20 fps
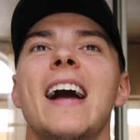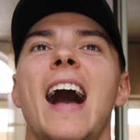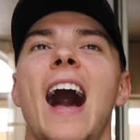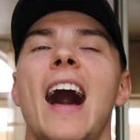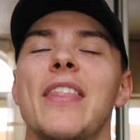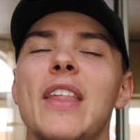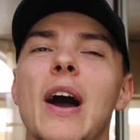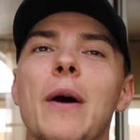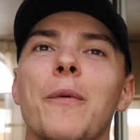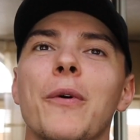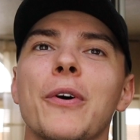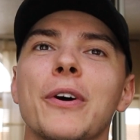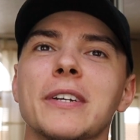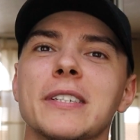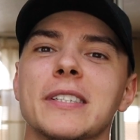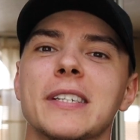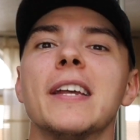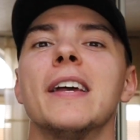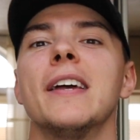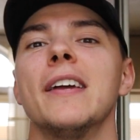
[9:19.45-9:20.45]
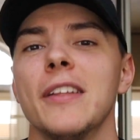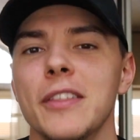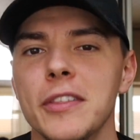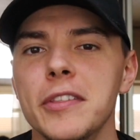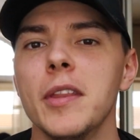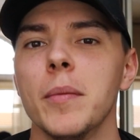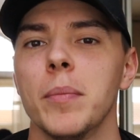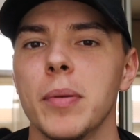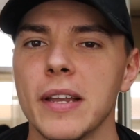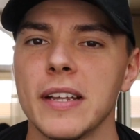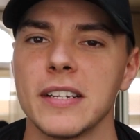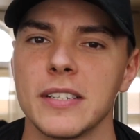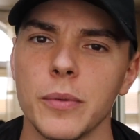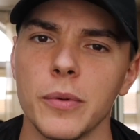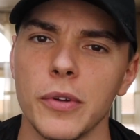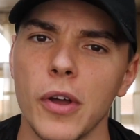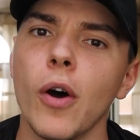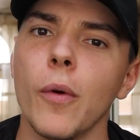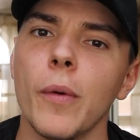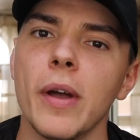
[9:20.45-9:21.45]
and that was the place that
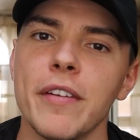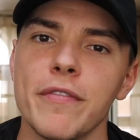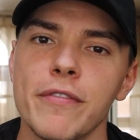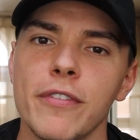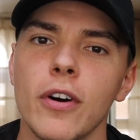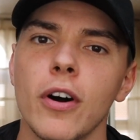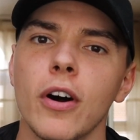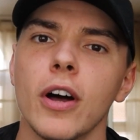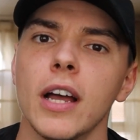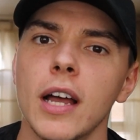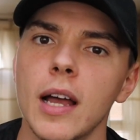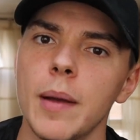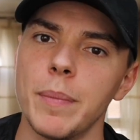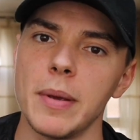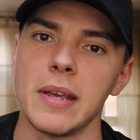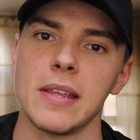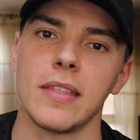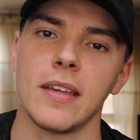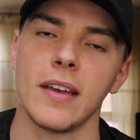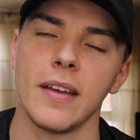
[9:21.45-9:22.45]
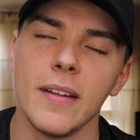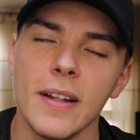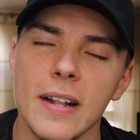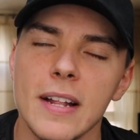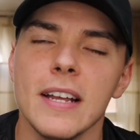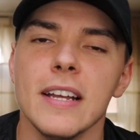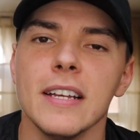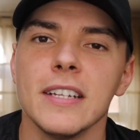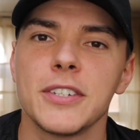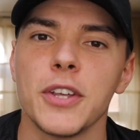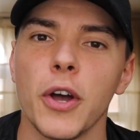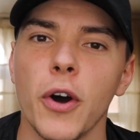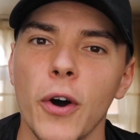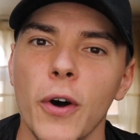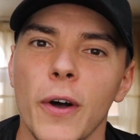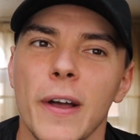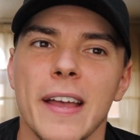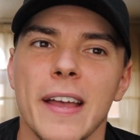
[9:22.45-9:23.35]
we all waited for, Ibiza. So